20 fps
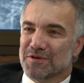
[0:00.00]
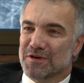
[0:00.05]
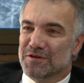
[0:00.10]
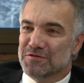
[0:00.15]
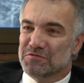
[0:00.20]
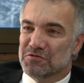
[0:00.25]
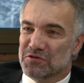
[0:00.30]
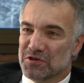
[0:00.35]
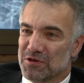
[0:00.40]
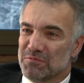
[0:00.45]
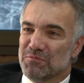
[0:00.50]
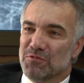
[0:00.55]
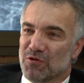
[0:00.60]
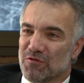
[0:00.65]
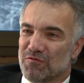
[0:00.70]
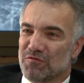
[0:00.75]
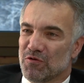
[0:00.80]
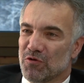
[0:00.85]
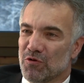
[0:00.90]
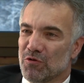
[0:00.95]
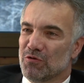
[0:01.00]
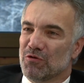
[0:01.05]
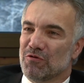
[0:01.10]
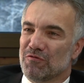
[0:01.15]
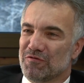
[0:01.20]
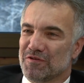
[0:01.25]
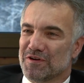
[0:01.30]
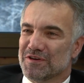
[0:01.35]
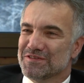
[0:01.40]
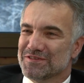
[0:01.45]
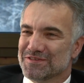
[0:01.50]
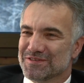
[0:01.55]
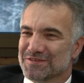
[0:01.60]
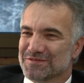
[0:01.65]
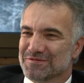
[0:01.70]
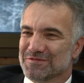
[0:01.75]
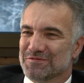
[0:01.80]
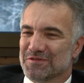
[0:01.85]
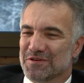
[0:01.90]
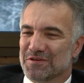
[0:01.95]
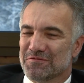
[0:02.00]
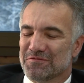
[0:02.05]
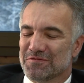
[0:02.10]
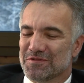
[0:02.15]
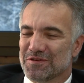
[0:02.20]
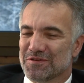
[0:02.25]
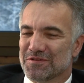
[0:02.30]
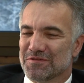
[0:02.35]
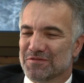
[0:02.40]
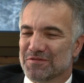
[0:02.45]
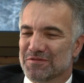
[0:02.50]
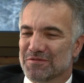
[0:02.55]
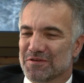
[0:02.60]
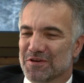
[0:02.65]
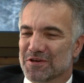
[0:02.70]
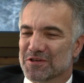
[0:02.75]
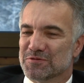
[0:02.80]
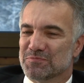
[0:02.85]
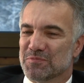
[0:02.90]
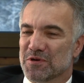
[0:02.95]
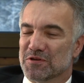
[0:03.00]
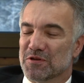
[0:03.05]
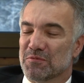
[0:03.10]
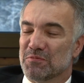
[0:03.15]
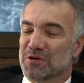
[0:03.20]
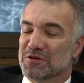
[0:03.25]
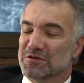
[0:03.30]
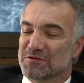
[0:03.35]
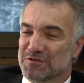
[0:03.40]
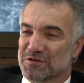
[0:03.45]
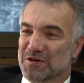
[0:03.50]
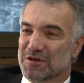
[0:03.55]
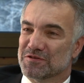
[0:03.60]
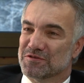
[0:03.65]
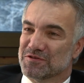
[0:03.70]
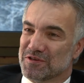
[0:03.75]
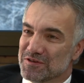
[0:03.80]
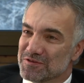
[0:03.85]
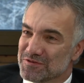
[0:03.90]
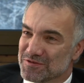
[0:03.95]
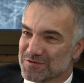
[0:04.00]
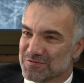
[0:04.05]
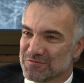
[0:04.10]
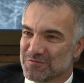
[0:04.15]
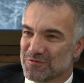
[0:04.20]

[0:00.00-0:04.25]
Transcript: a dream of all of us, where we expect a big success